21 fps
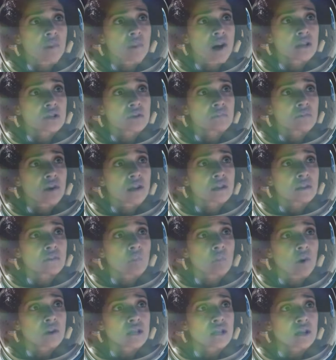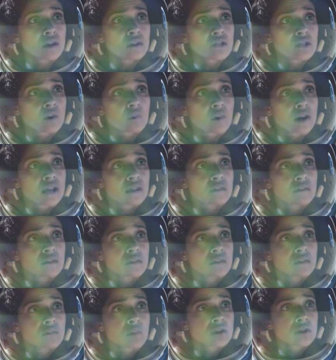Rashford, what are you doing?
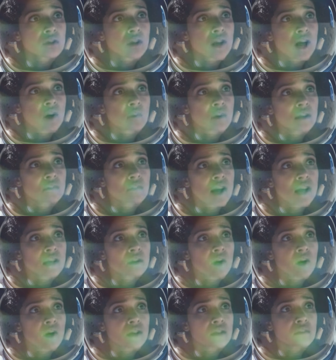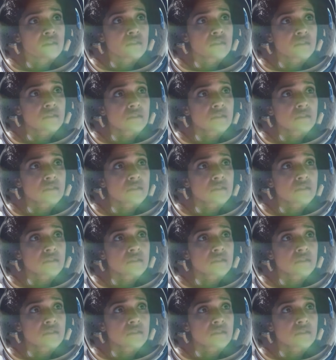Put your helmet back on.